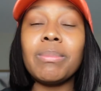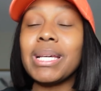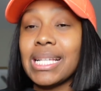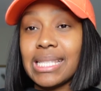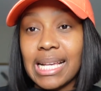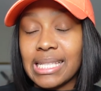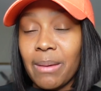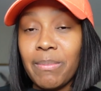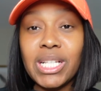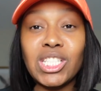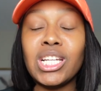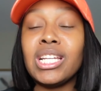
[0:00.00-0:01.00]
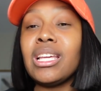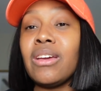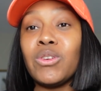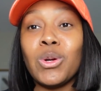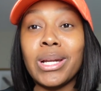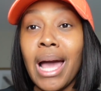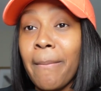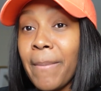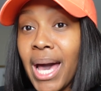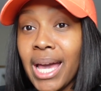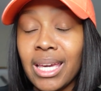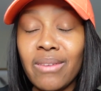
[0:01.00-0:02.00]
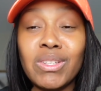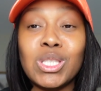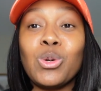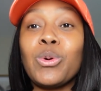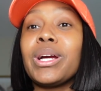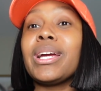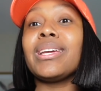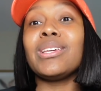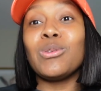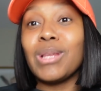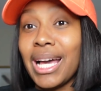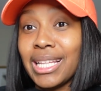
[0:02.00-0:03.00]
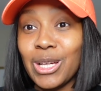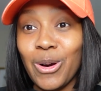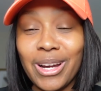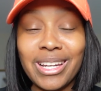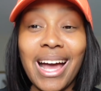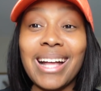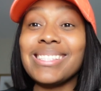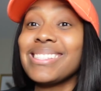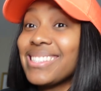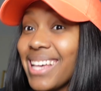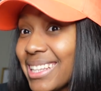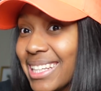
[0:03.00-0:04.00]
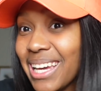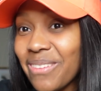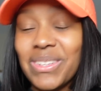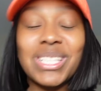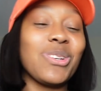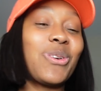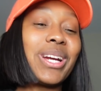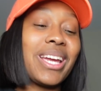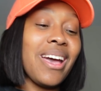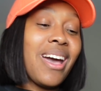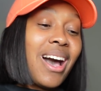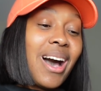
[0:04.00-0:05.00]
because as I mentioned, if you're not buying inventory, you likely are not selling inventory.